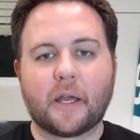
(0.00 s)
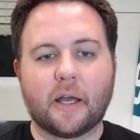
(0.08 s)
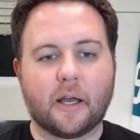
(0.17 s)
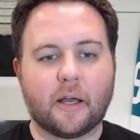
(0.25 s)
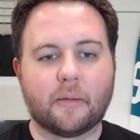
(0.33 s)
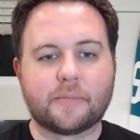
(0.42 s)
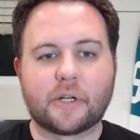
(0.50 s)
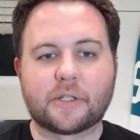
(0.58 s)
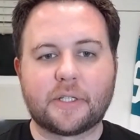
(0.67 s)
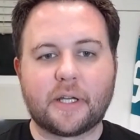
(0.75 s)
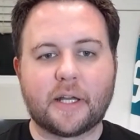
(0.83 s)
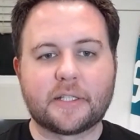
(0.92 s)
Um,
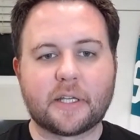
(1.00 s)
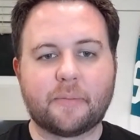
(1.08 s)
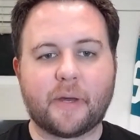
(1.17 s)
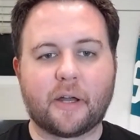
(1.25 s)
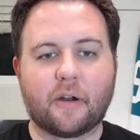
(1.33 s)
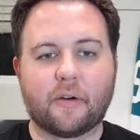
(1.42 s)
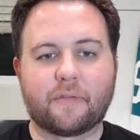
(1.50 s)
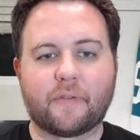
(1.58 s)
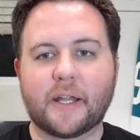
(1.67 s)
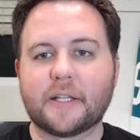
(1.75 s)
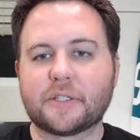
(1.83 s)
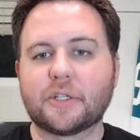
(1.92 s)
talk to you guys about our
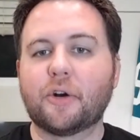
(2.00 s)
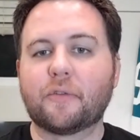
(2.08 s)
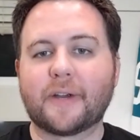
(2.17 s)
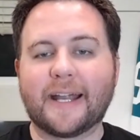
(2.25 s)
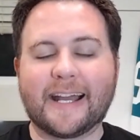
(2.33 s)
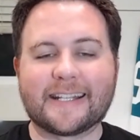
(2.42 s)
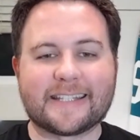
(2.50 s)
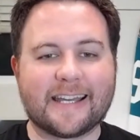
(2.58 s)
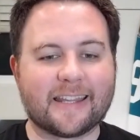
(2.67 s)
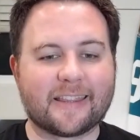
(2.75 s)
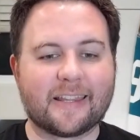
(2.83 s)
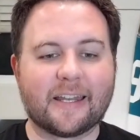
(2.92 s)
friends over at
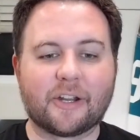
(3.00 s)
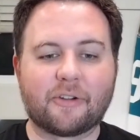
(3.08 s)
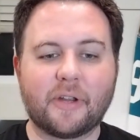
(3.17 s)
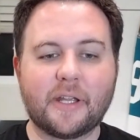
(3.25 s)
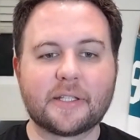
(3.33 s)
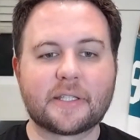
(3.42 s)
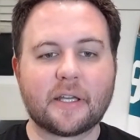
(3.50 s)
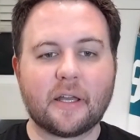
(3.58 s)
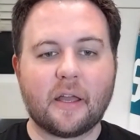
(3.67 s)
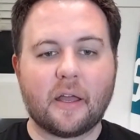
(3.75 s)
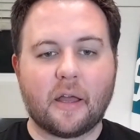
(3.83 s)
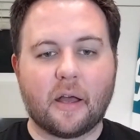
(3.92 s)
Athletic Greens.
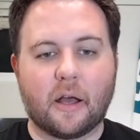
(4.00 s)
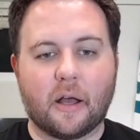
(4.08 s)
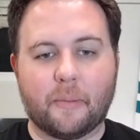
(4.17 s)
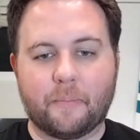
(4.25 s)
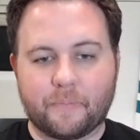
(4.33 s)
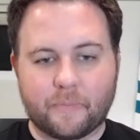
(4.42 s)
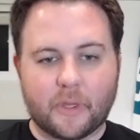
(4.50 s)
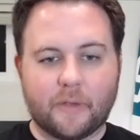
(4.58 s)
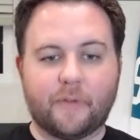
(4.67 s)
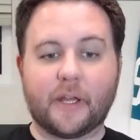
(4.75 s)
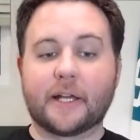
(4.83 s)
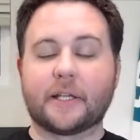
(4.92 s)
Um,
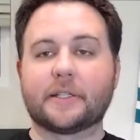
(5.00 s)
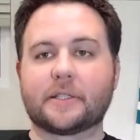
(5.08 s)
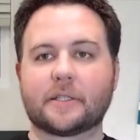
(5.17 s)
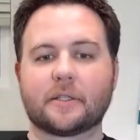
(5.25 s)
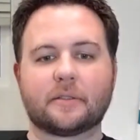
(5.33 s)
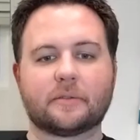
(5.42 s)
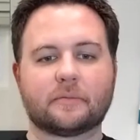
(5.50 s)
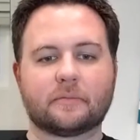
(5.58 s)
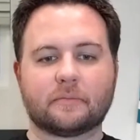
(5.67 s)
if you guys